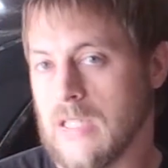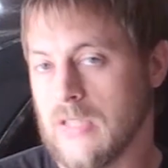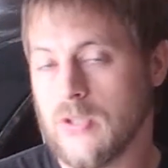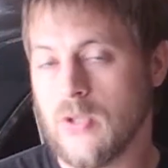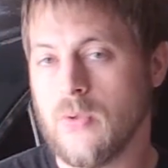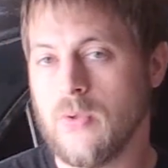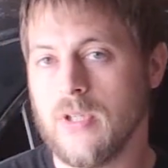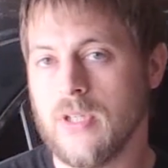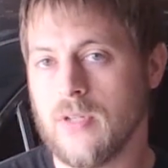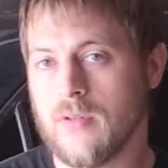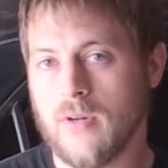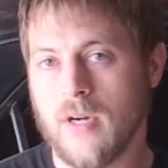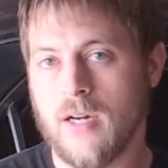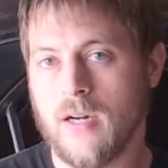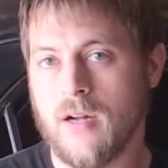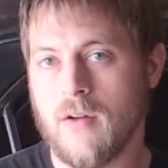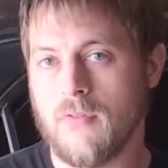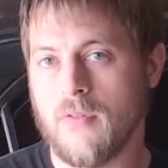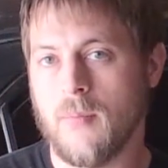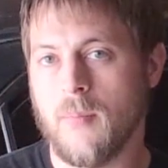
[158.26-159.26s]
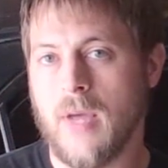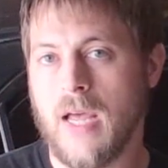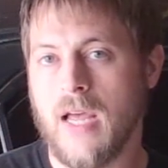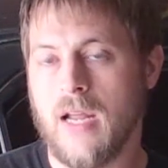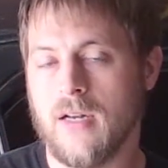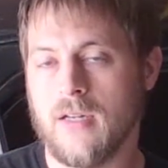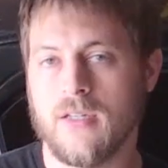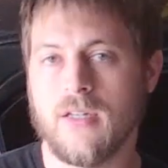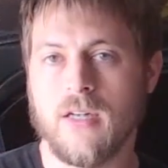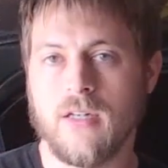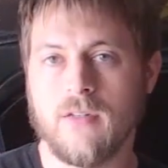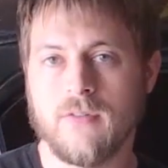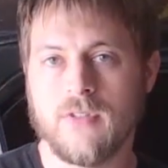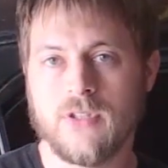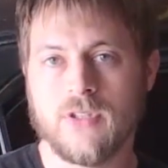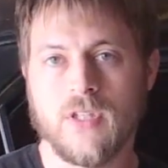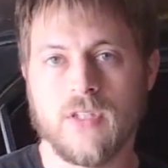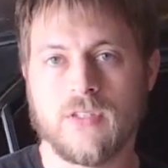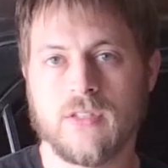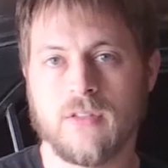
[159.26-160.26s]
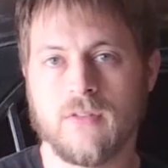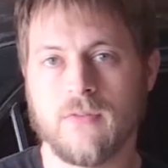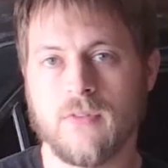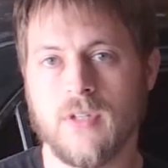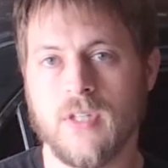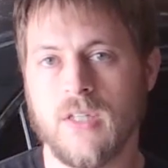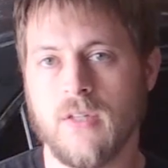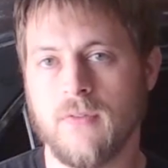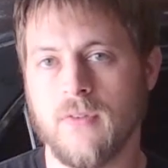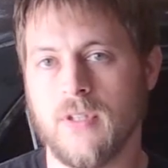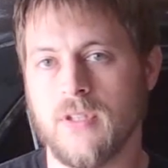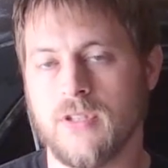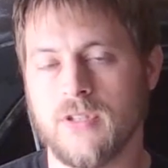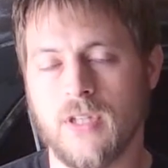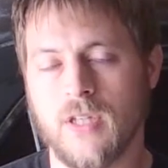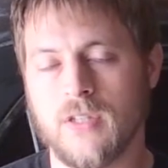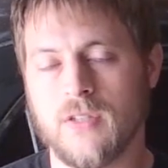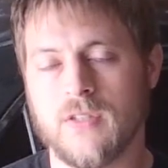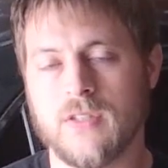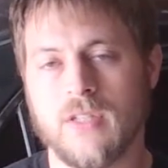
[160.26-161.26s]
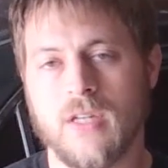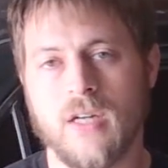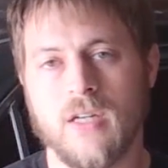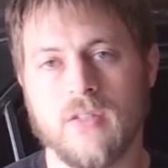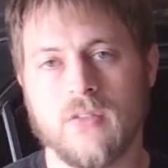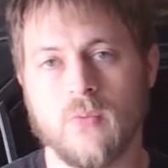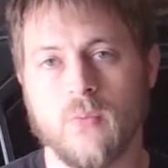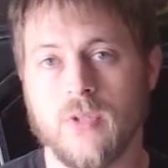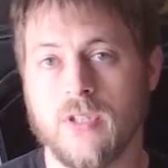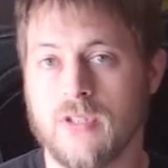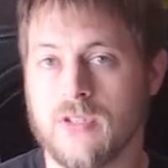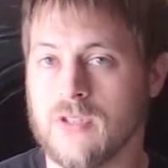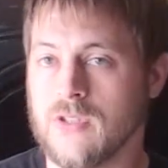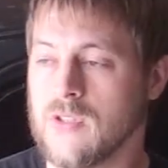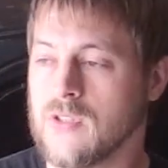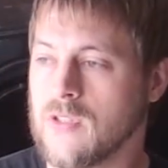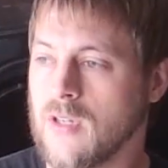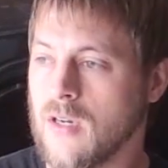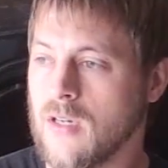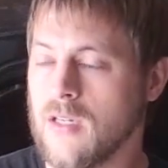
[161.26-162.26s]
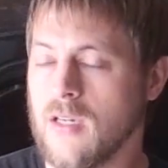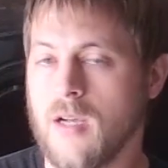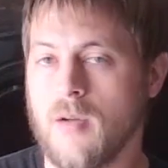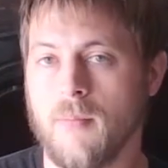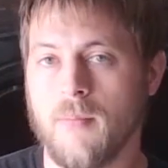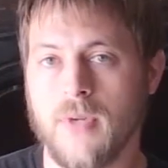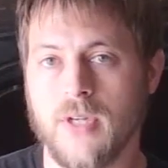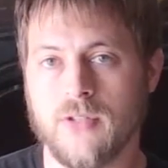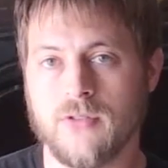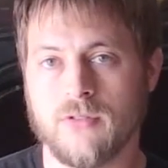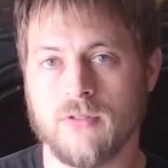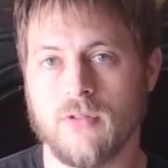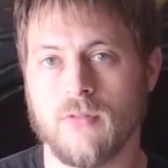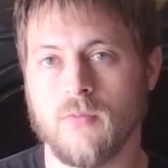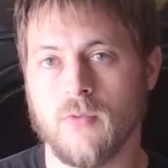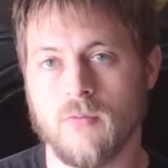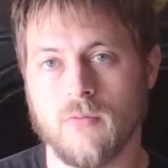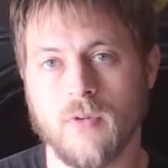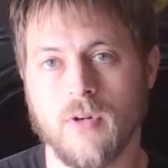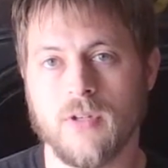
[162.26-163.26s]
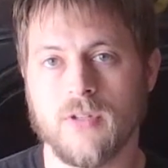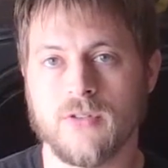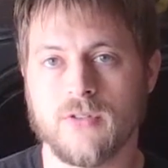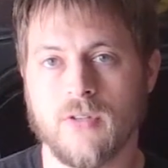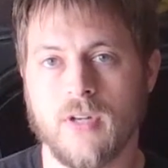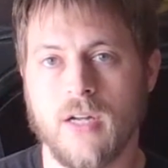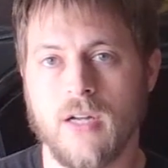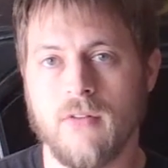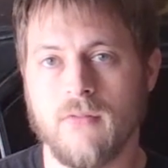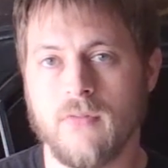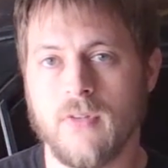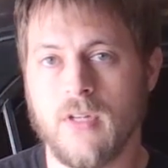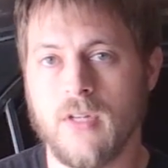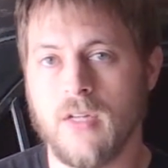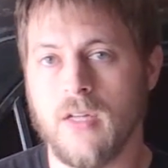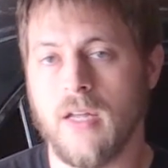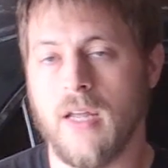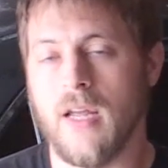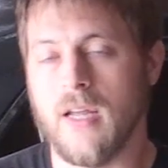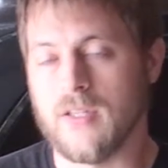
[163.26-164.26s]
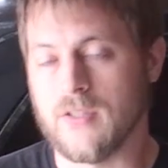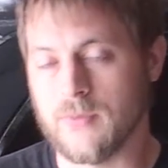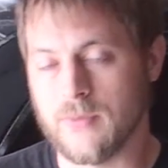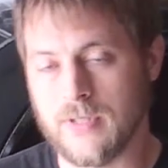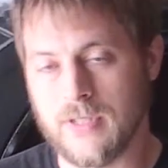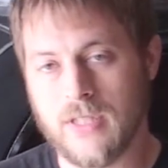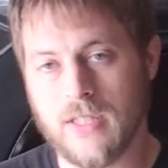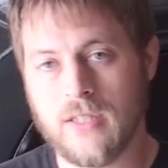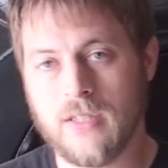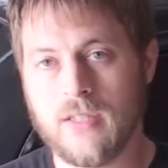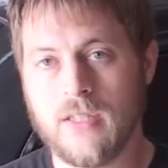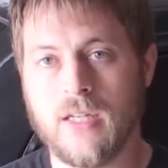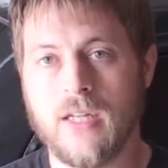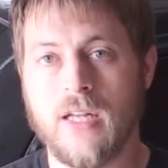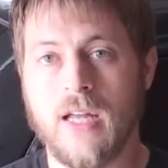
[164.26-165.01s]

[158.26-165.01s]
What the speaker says: tuning right off the bat and kind of adjusting for a different injector size. We could just start it up, make sure it would run and drive, as we did.